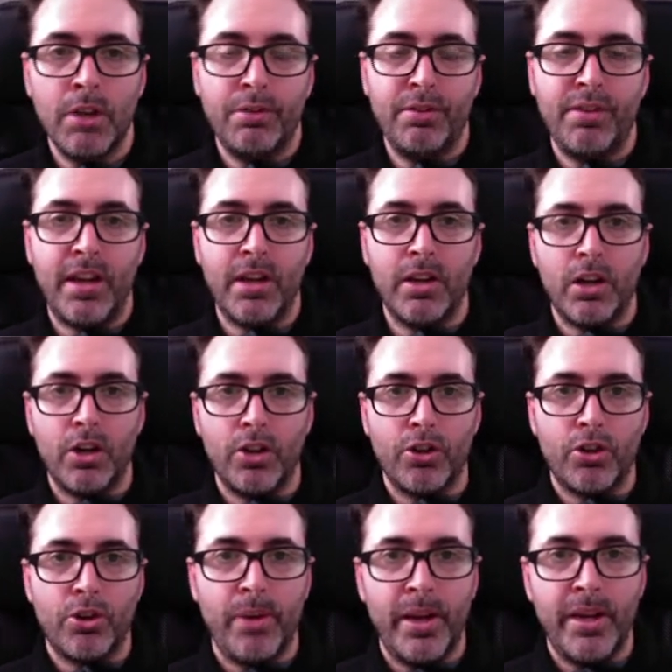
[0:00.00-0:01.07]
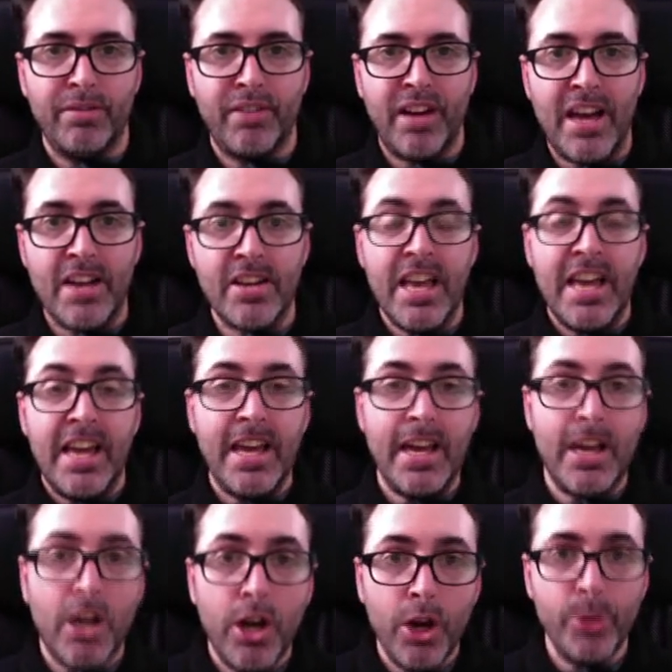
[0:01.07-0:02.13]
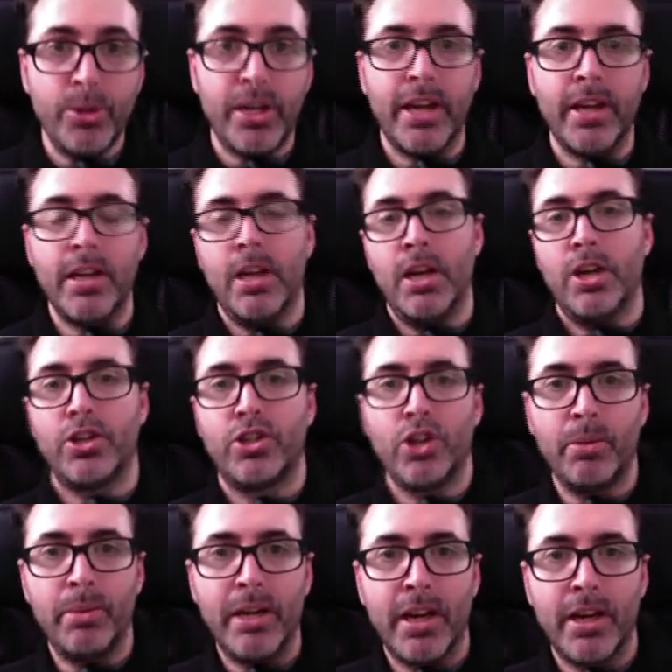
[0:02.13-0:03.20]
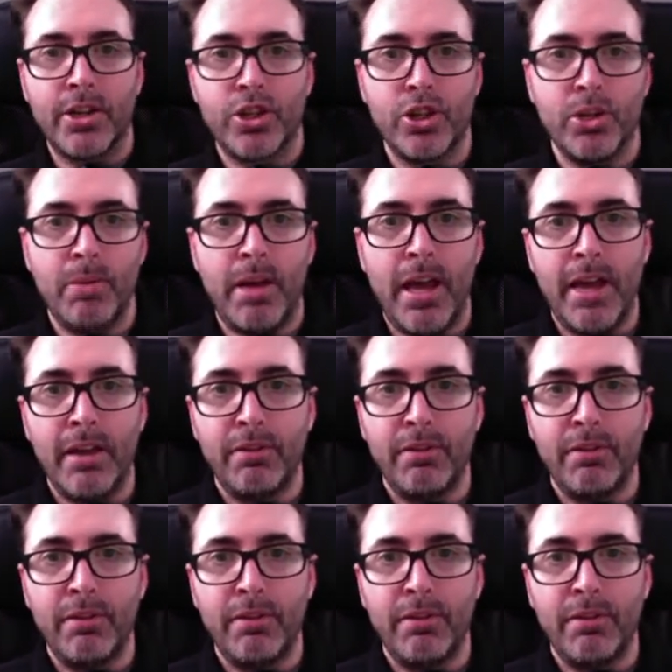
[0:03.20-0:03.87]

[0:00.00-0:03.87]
found on the Creative Cloud, including Adobe Lightroom and